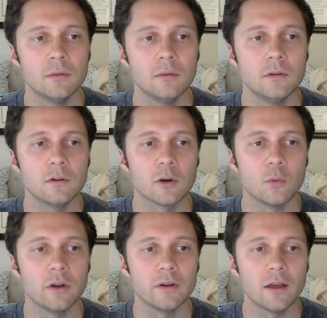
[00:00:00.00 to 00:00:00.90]
you're going to
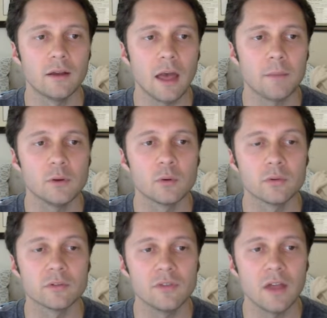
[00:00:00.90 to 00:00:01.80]
want app
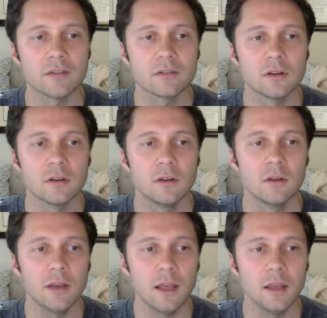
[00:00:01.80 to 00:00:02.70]
equals Flask
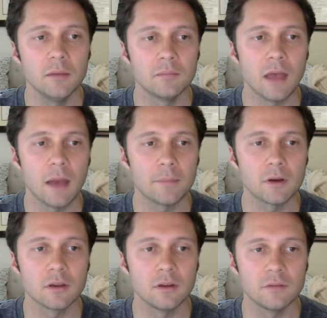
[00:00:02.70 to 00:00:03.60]
name,
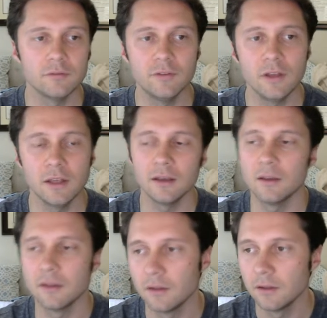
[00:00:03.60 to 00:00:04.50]

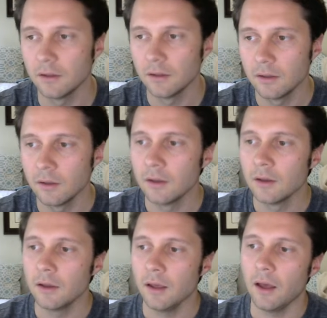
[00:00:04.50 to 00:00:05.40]
app.config.
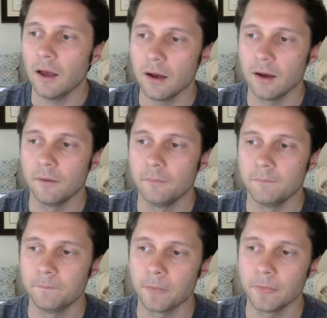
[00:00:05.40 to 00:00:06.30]

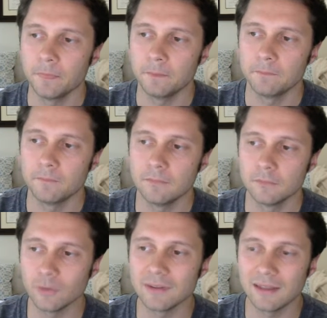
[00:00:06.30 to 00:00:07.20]

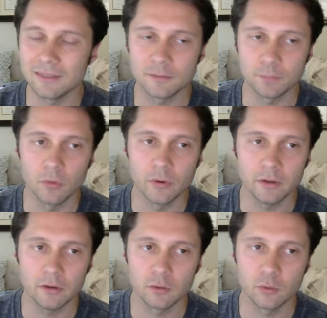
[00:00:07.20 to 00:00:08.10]
So at this
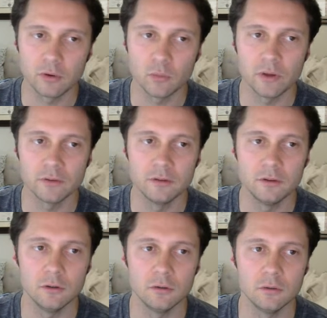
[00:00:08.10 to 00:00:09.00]
point, you're going to want
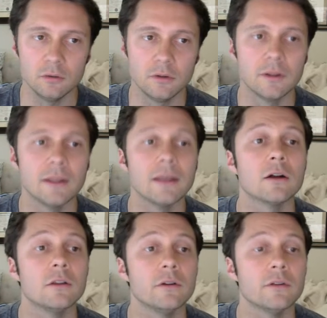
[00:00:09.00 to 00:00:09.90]
to
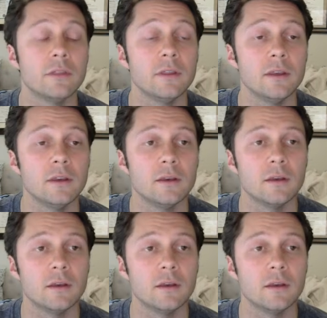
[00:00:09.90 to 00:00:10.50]
include the